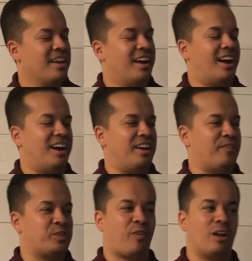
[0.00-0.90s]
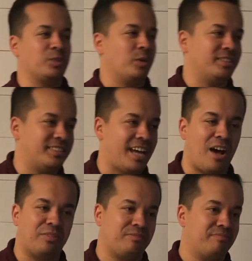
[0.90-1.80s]
Uh, if it falls towards the
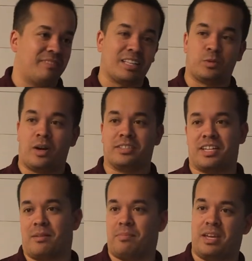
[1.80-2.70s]
south, that's where it's going to be.